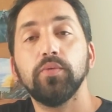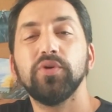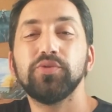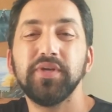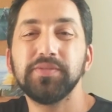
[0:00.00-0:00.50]

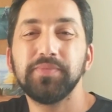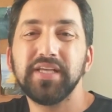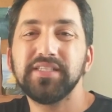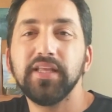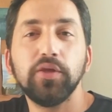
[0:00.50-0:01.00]
which means
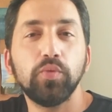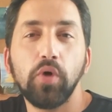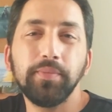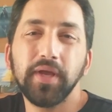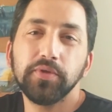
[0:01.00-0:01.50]
basically you
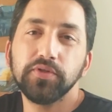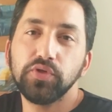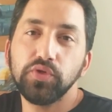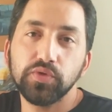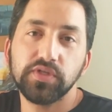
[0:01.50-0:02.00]
won't be able
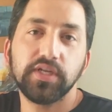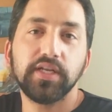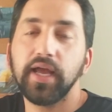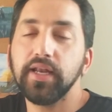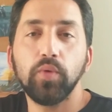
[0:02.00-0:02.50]
to use it
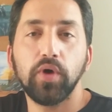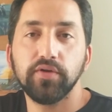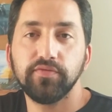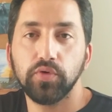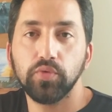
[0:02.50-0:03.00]
in any one
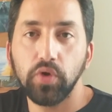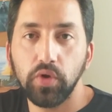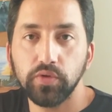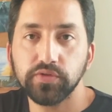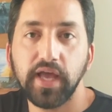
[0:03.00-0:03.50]
of your
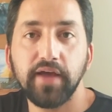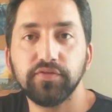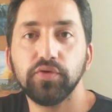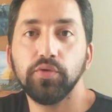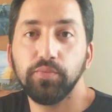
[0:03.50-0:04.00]
roles
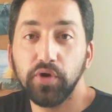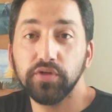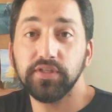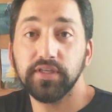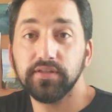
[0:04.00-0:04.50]
after you
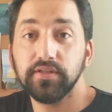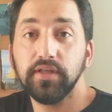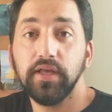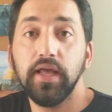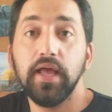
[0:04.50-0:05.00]
burnt it
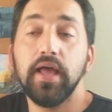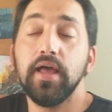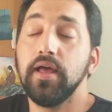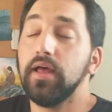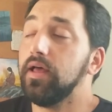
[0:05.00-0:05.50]

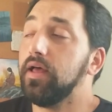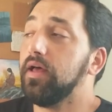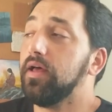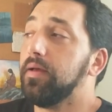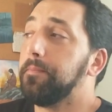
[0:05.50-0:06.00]

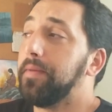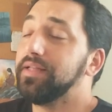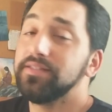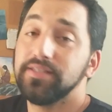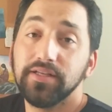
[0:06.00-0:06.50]

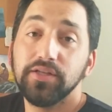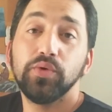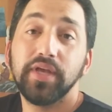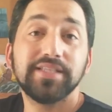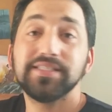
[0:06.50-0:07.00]
until
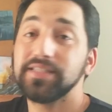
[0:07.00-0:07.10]
you get